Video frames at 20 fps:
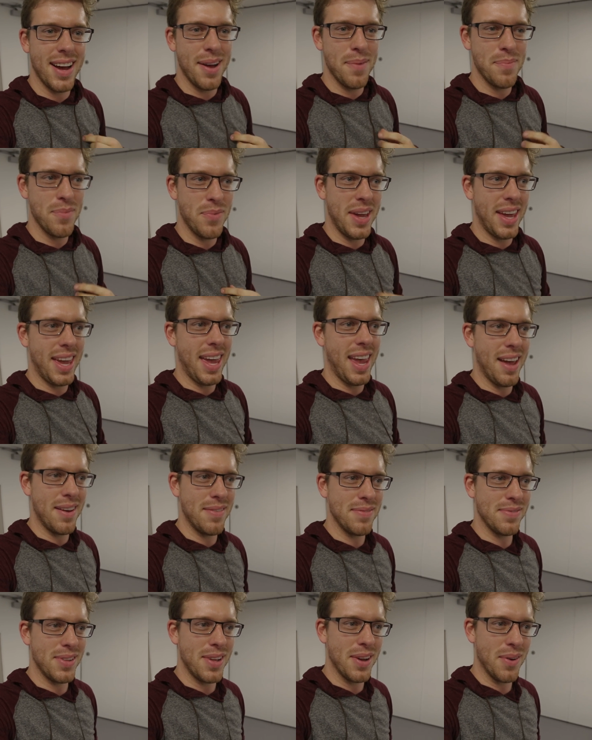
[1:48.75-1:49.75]
um, we
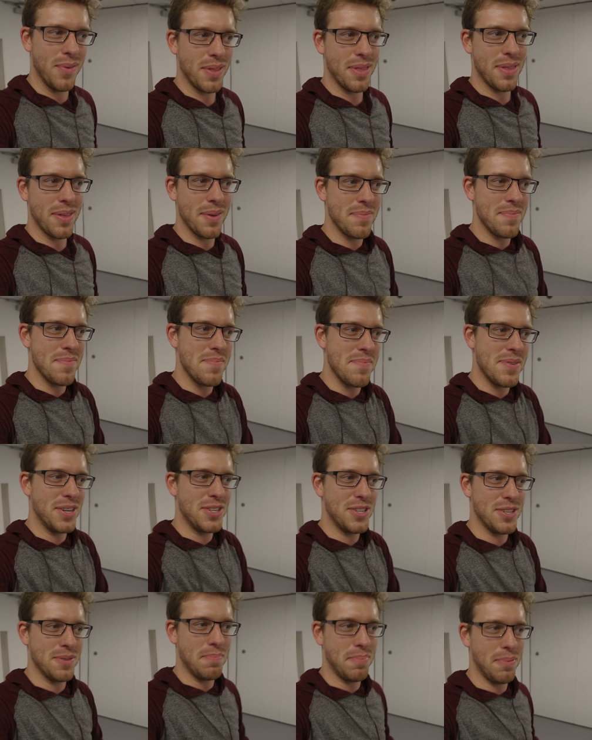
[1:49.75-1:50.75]
can't vlog with a
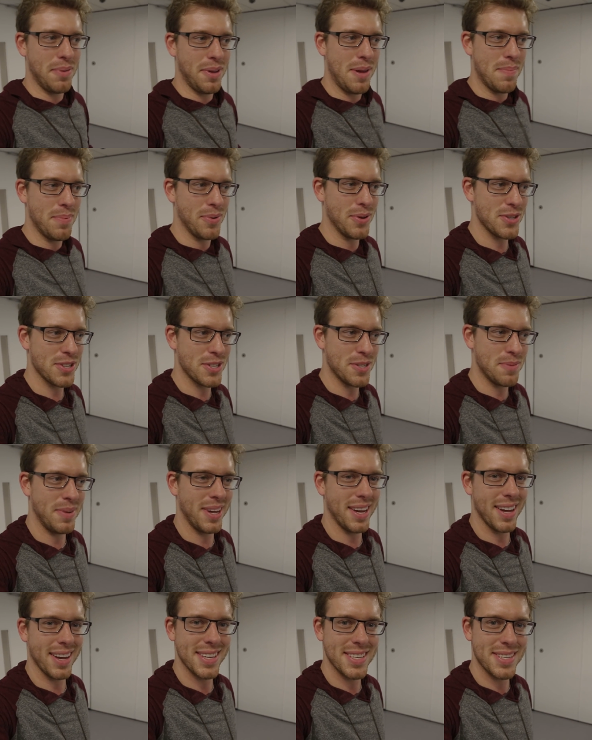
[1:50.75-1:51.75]
bunch of people just
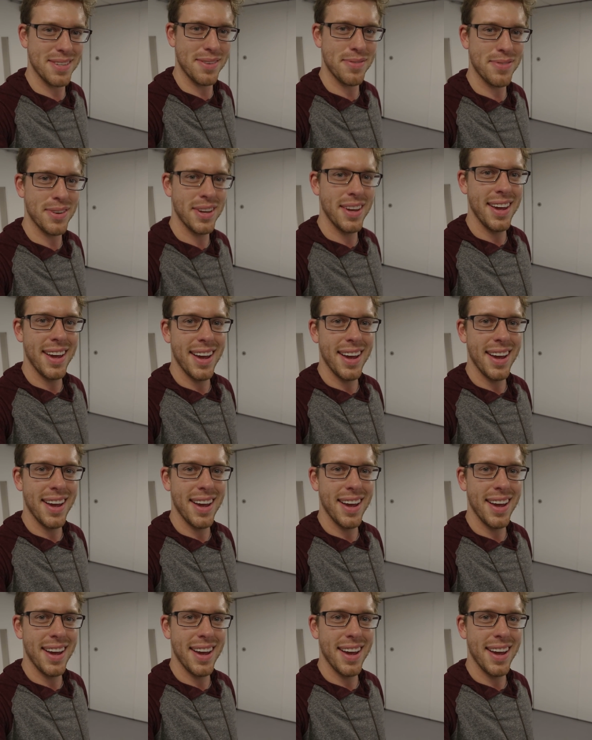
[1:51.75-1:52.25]
because of,